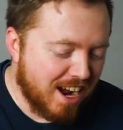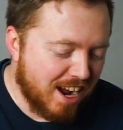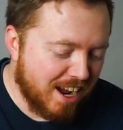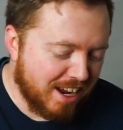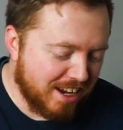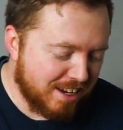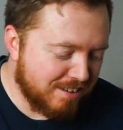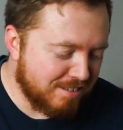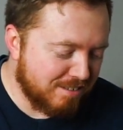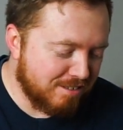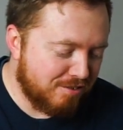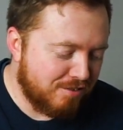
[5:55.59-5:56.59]
I
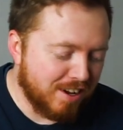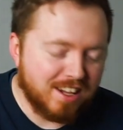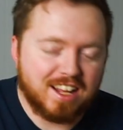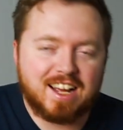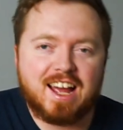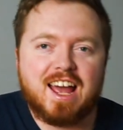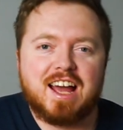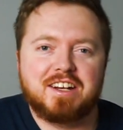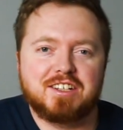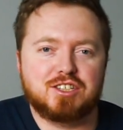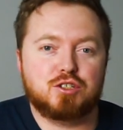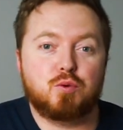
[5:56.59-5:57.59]
felt like I had
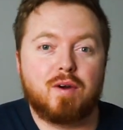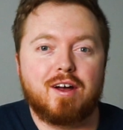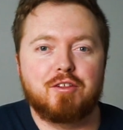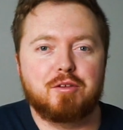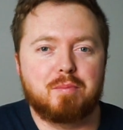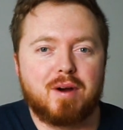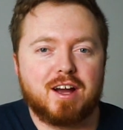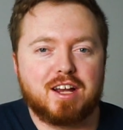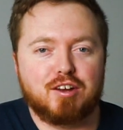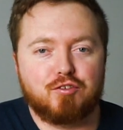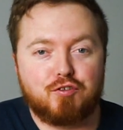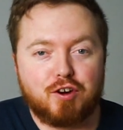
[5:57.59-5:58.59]
to swell the
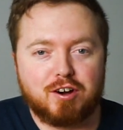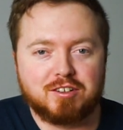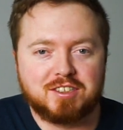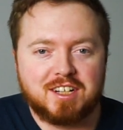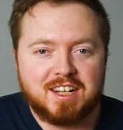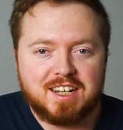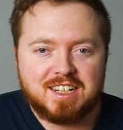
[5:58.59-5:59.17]
bucket first